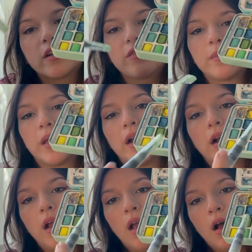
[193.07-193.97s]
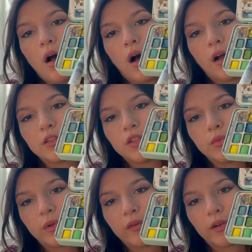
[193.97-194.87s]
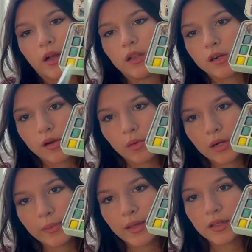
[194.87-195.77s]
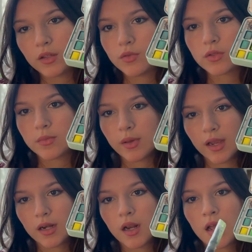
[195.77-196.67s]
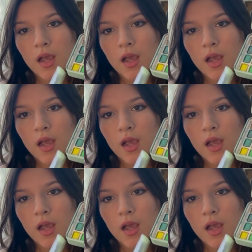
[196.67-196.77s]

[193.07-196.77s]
from here onto whatever color I want to use to paint,